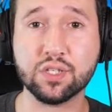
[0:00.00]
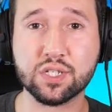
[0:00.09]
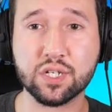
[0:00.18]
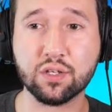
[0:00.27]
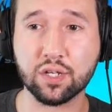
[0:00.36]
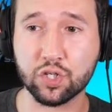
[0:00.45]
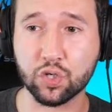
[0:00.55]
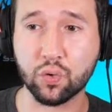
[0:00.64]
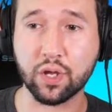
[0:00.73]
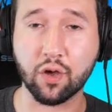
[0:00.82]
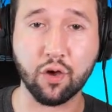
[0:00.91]
still
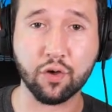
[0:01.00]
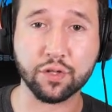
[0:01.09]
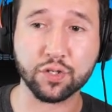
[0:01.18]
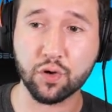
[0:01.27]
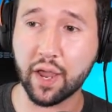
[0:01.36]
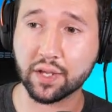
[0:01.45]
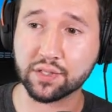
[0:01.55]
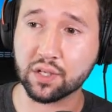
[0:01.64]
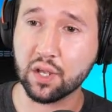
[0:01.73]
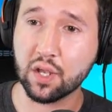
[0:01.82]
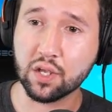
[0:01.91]
enjoy all the tracks.
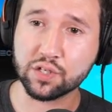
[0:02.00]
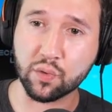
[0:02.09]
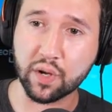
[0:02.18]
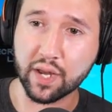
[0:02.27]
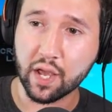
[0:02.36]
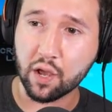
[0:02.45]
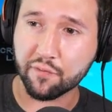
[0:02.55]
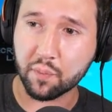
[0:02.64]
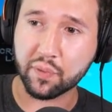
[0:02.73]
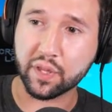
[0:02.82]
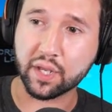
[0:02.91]
So right now, if
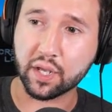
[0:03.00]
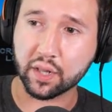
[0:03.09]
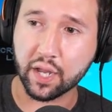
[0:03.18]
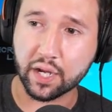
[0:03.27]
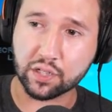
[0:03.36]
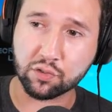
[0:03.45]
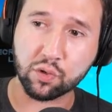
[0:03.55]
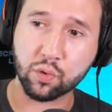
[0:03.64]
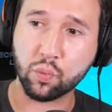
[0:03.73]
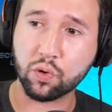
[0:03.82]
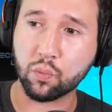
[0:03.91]
I'm playing online, you go to
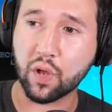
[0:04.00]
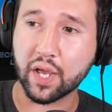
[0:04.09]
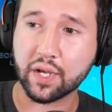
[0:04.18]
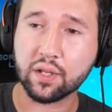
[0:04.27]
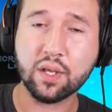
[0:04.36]
Worldwide.